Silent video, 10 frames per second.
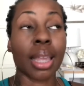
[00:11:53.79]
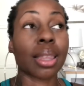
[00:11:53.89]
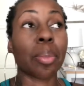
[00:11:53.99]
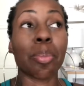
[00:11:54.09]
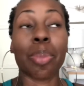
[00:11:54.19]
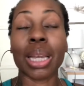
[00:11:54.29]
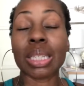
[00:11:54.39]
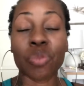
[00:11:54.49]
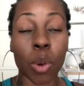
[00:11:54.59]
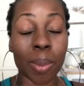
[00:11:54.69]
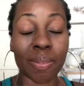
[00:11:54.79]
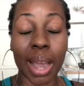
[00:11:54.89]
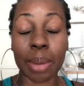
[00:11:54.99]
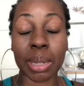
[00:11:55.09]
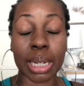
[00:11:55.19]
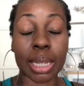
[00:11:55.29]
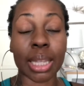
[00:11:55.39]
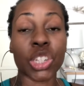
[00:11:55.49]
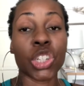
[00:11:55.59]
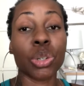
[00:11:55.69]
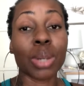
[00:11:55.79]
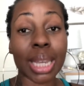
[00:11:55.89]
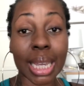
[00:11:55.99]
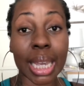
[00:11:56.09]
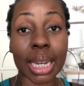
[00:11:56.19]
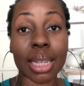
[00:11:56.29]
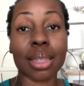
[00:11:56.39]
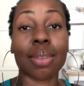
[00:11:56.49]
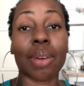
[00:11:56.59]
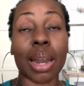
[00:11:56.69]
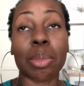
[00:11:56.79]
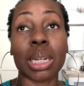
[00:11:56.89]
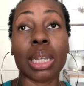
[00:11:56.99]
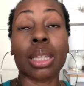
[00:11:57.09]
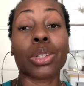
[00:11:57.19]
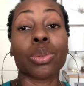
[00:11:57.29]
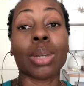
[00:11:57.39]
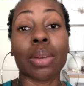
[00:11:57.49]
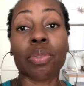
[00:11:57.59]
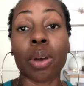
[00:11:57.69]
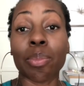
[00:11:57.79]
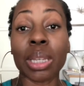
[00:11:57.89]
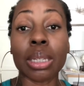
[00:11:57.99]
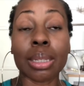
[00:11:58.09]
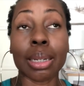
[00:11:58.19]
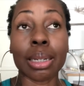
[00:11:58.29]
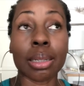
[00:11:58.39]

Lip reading: The best form of vitamin D that you can get is the vitamin D that you get from the sun.